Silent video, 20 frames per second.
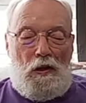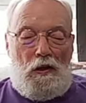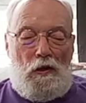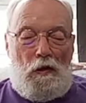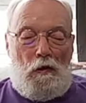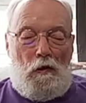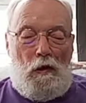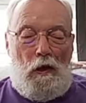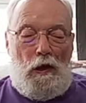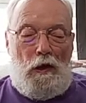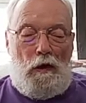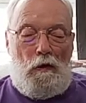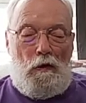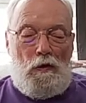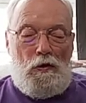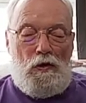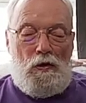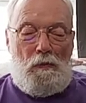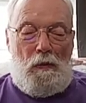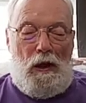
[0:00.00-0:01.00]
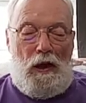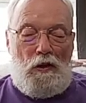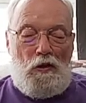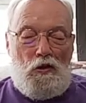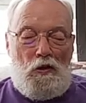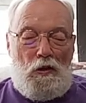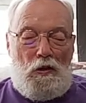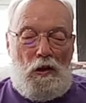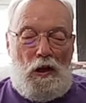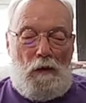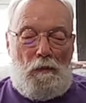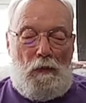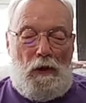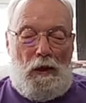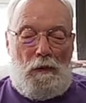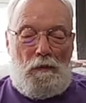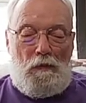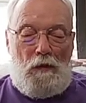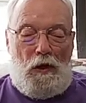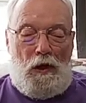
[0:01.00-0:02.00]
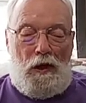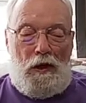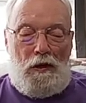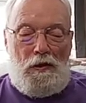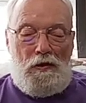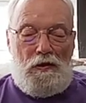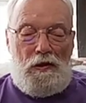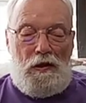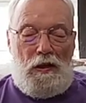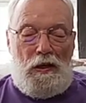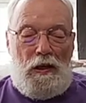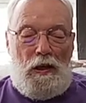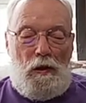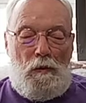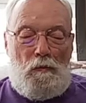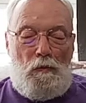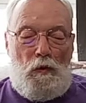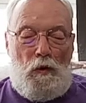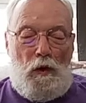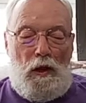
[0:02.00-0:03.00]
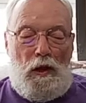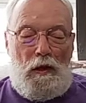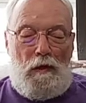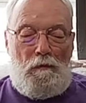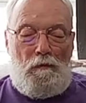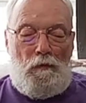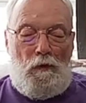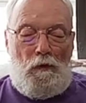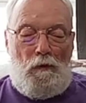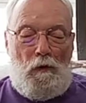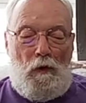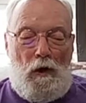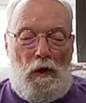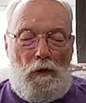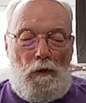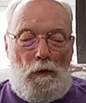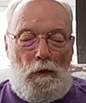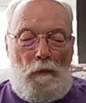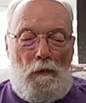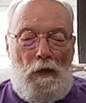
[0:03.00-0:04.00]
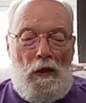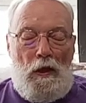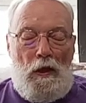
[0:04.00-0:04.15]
A year later, Sebastian got baptized. He kept praying for father.